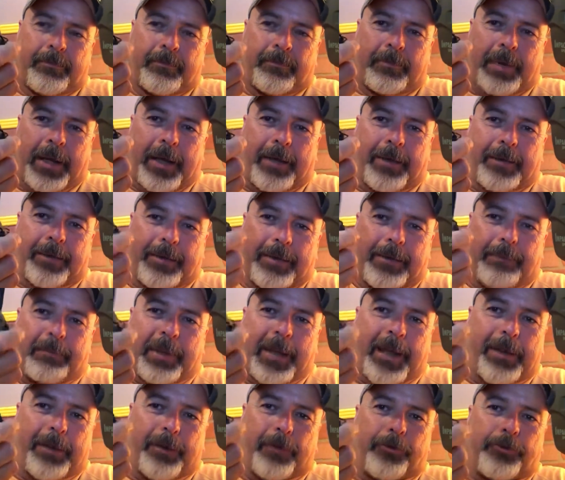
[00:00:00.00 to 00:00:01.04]

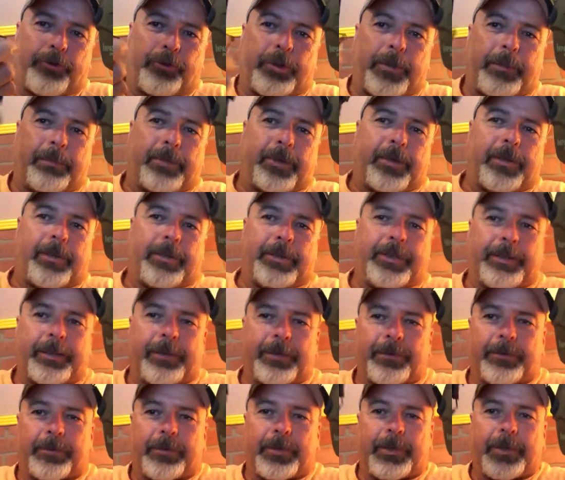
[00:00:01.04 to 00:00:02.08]
panels you can put on there
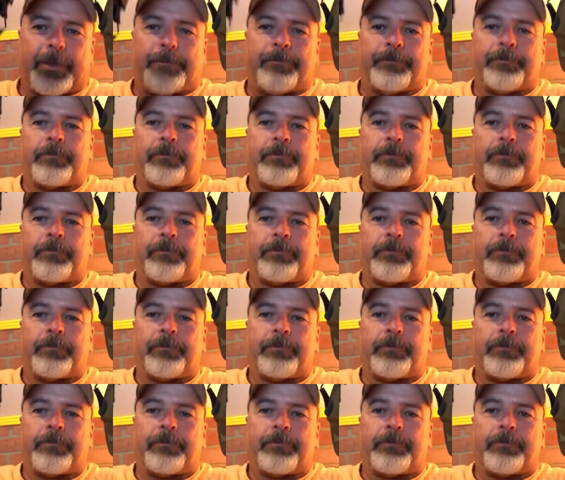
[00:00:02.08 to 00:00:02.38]
as well.